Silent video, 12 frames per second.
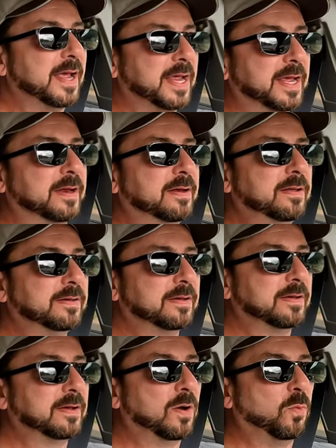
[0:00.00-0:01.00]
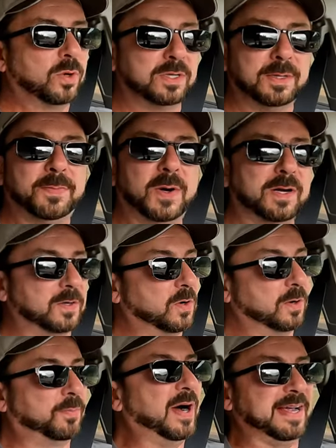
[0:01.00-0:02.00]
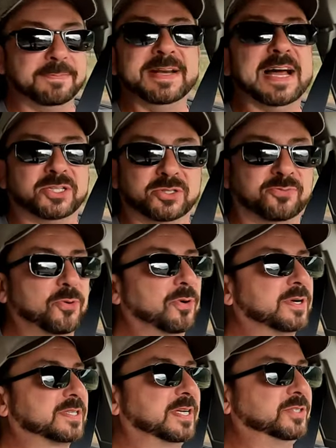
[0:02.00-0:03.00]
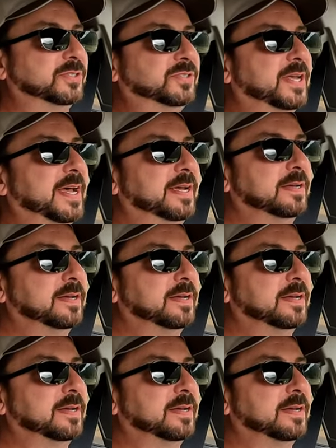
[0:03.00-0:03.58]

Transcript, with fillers: in Woodland Park, or Pike National Forest, I should say.